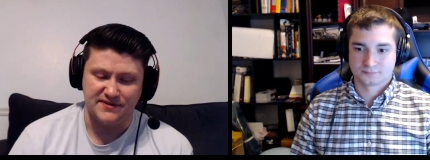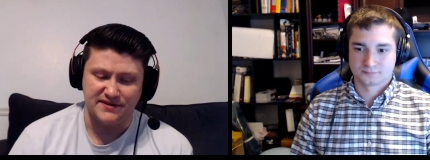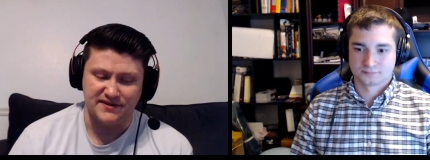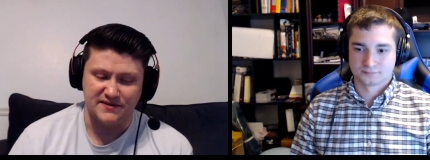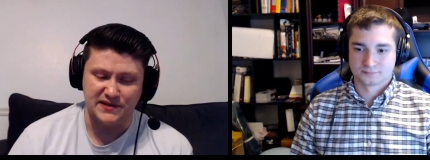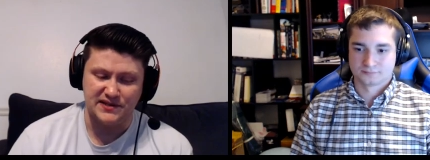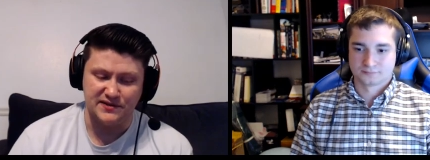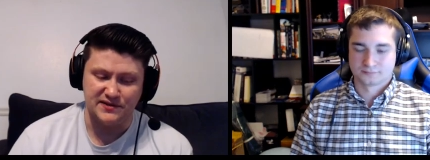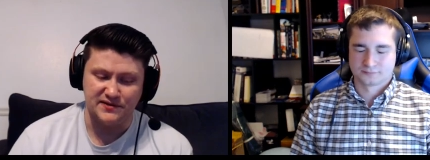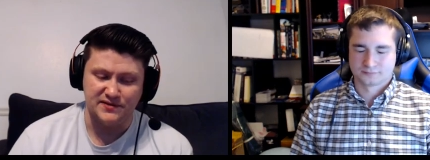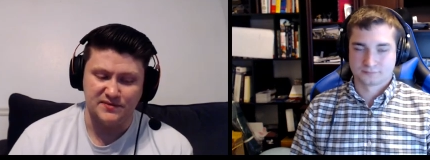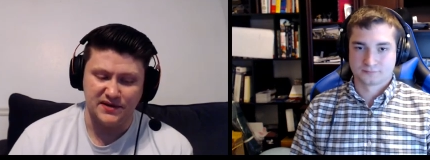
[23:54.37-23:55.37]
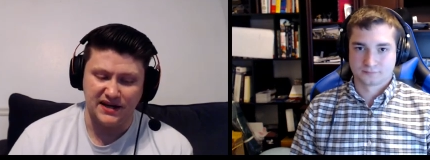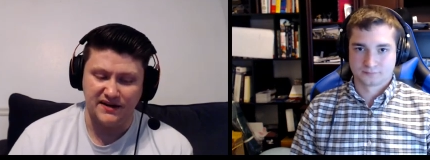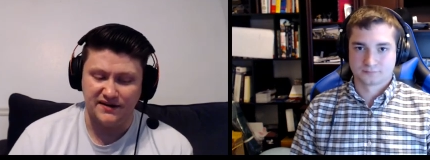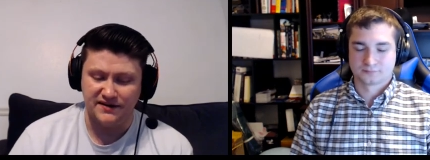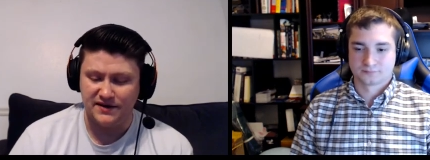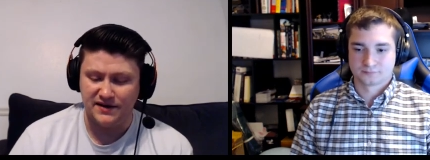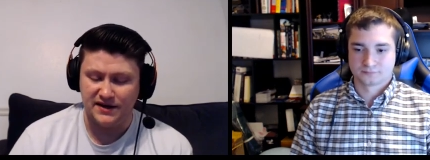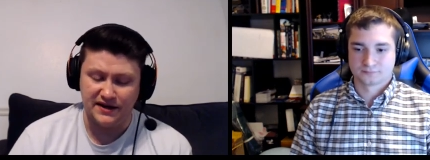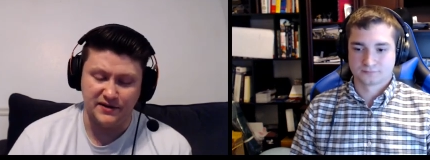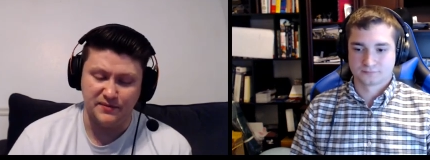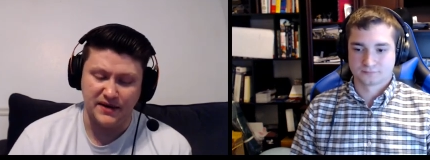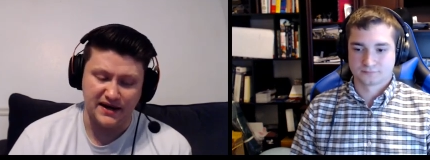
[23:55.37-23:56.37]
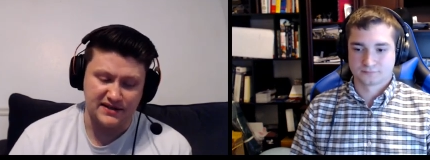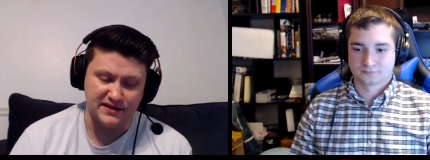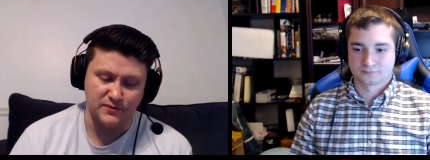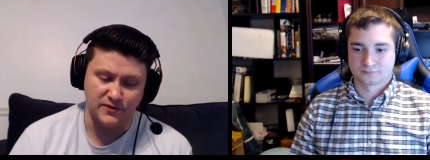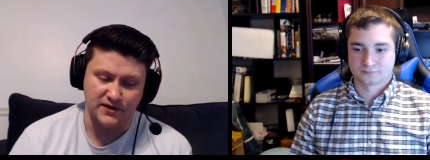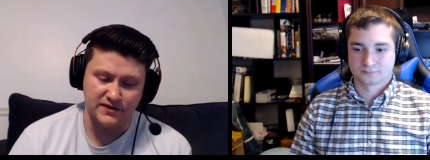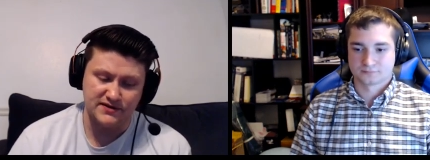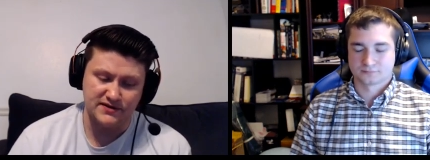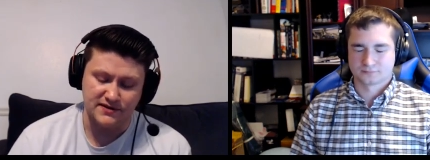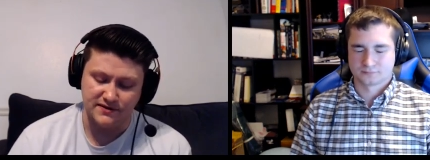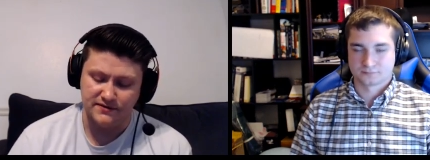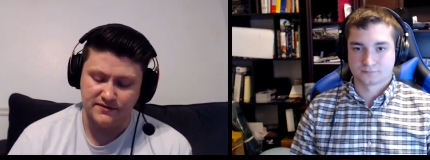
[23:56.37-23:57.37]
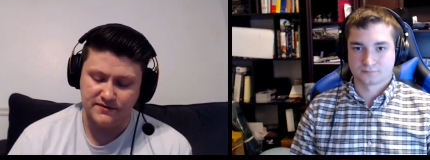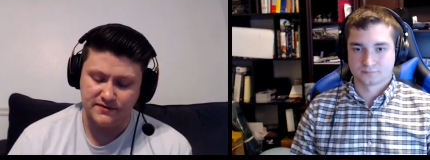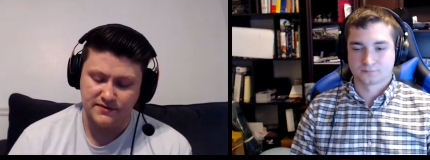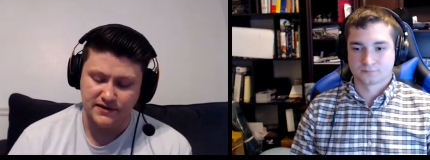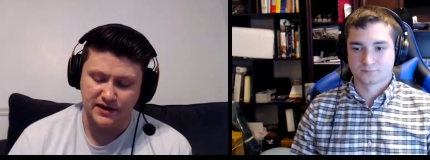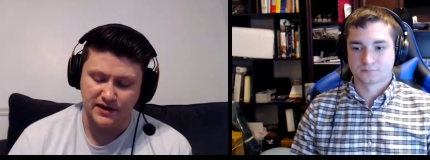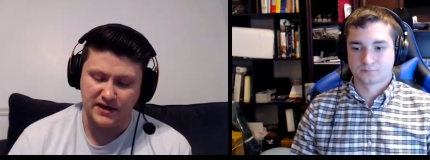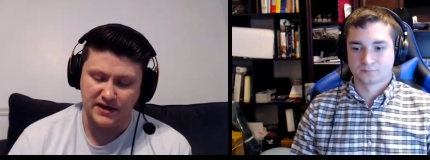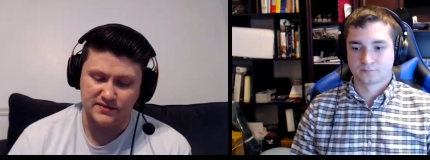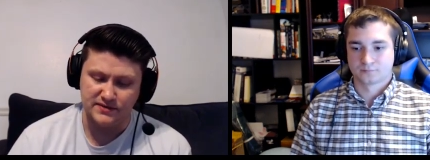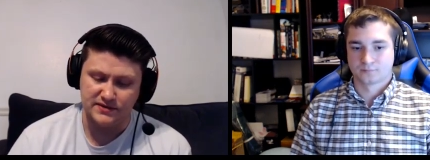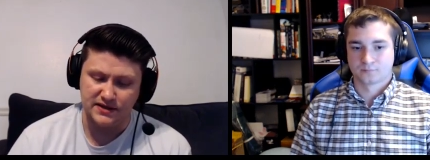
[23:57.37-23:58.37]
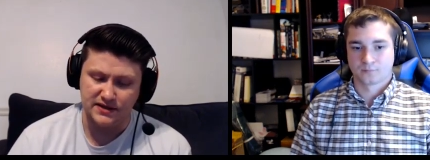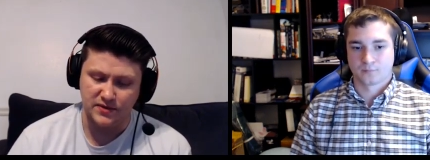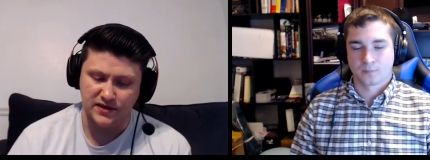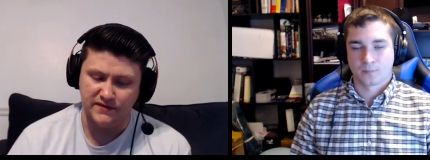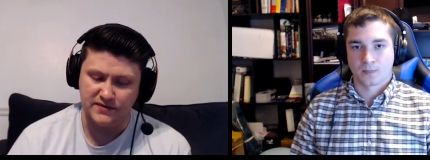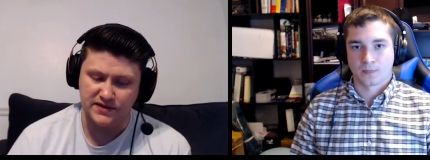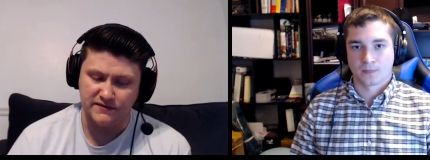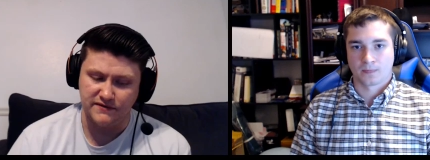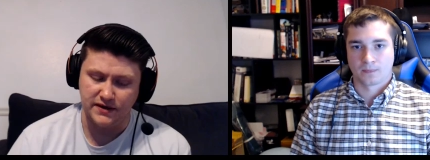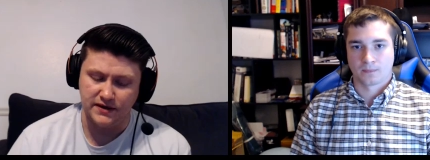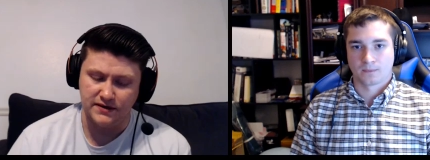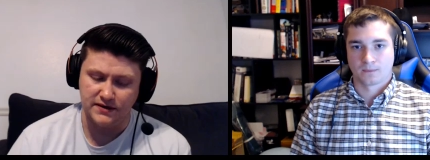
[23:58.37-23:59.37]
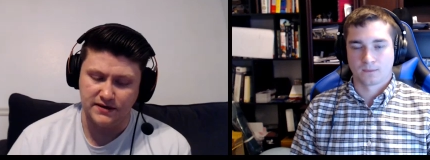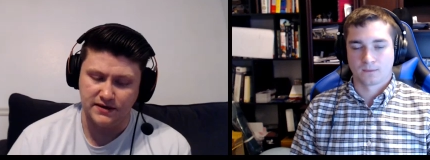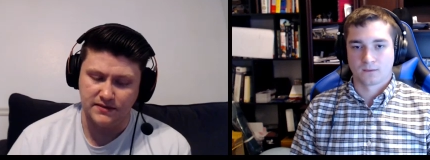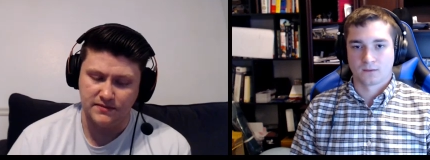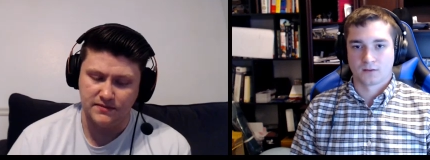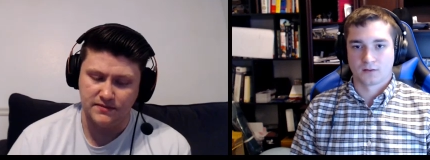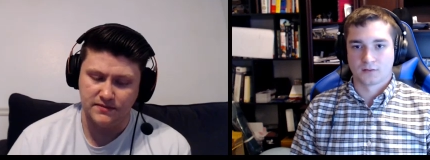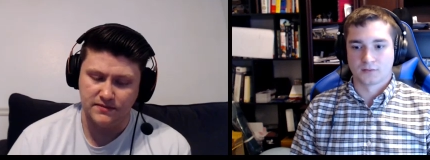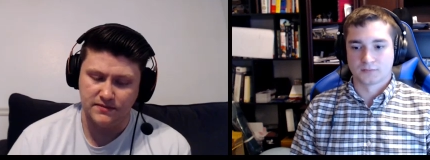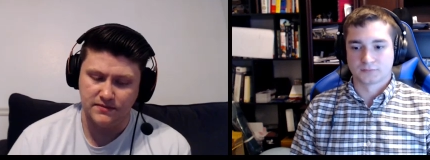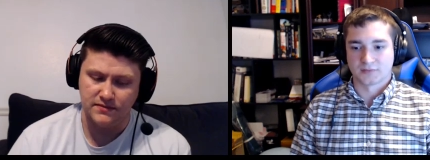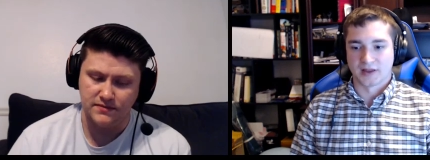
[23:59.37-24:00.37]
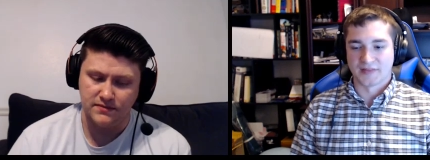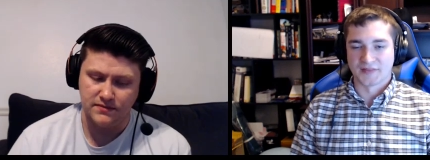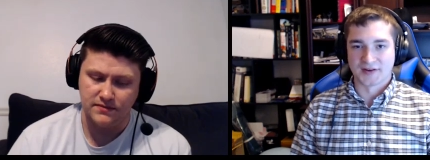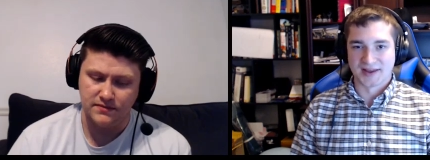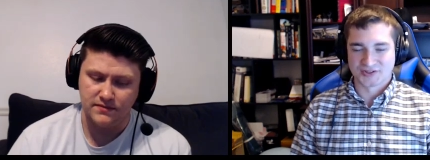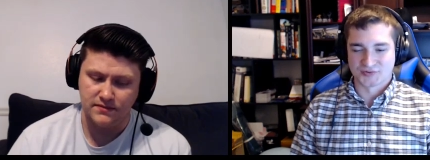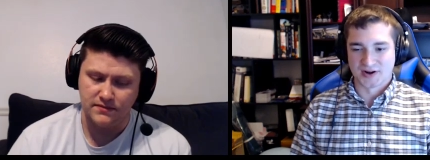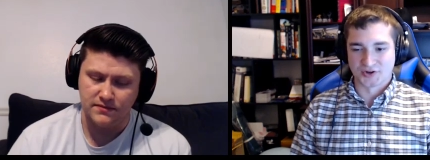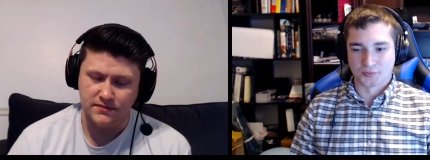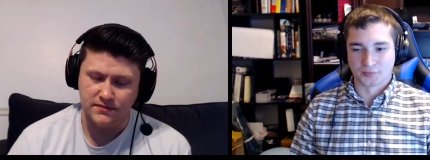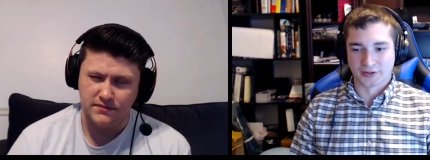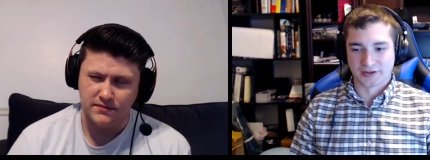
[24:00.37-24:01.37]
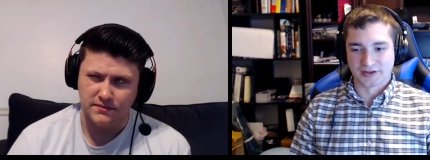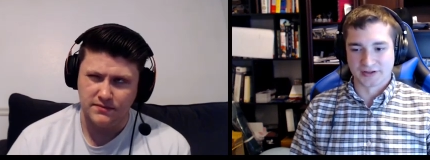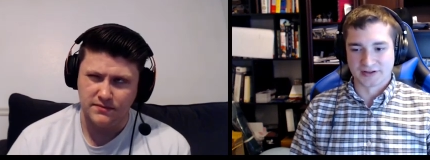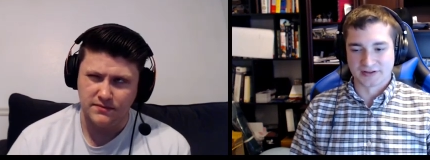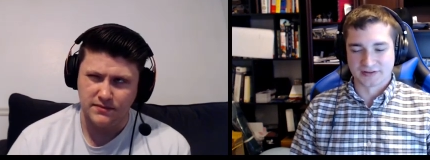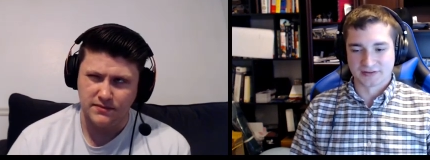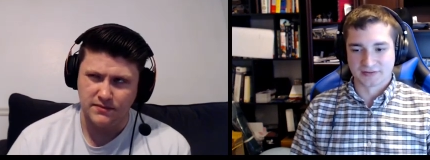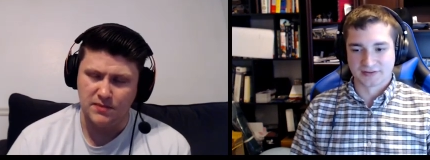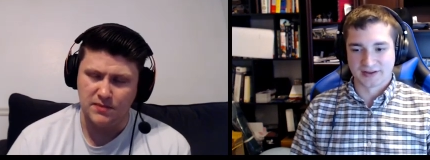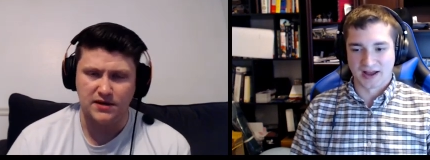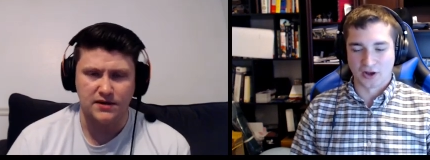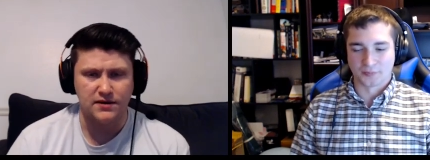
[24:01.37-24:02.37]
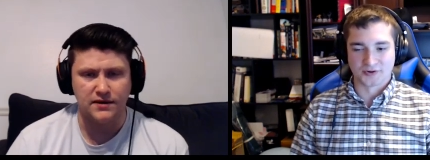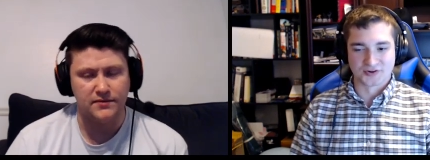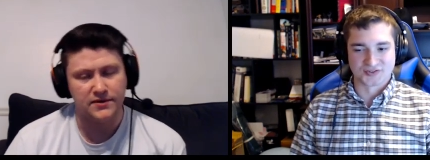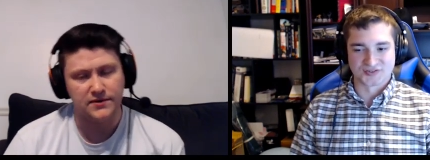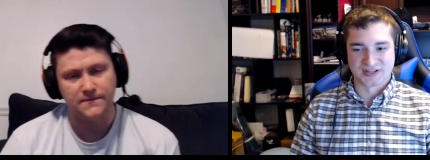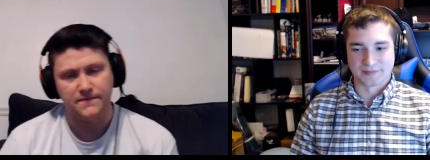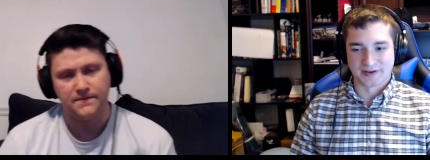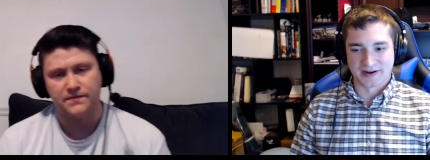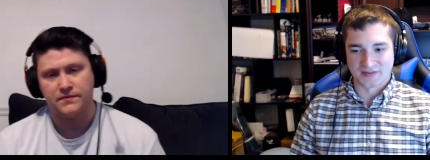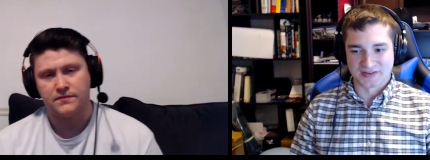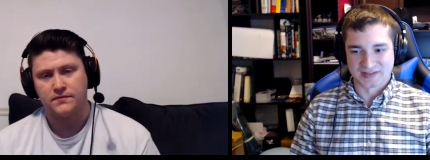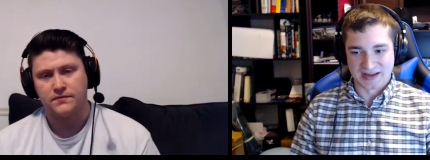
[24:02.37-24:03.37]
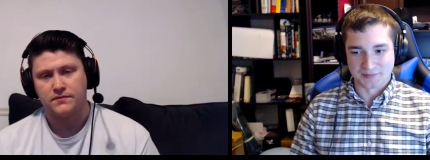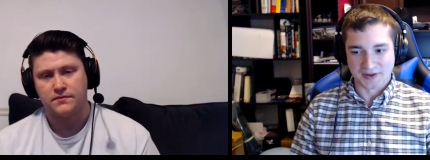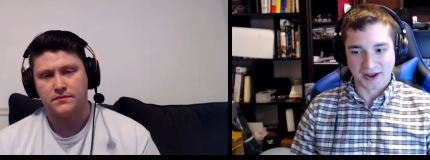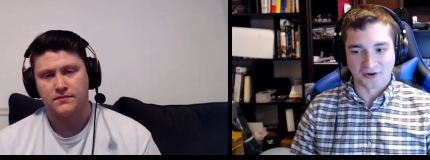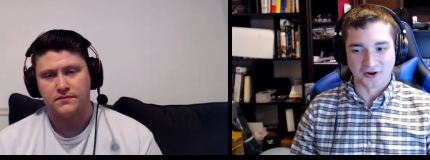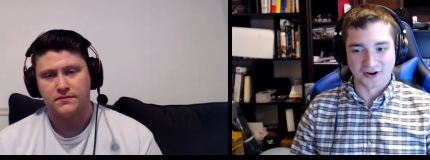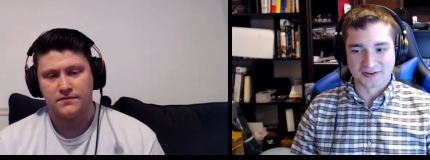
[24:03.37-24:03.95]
Speaker 1: to three two, but ha- I knew Max had won, so I knew Max was, I believe he was undefeated at the time.
Speaker 2: And then the next round you played Maybe Kyle Pierce's teammate on the same deck, right?